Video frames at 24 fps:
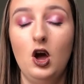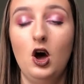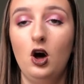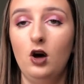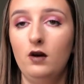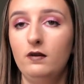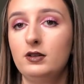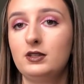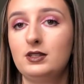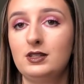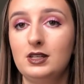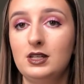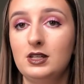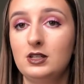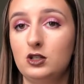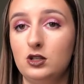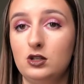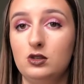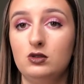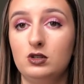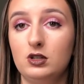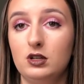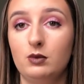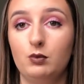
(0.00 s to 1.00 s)
obviously is
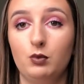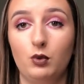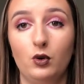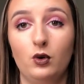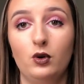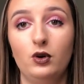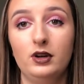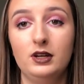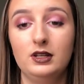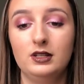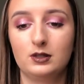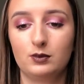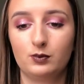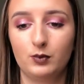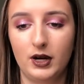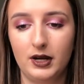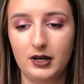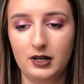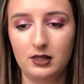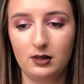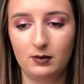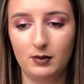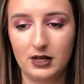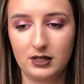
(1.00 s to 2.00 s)
hugely important in
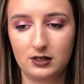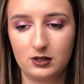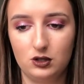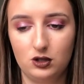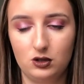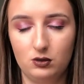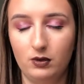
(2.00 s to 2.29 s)
spreading the message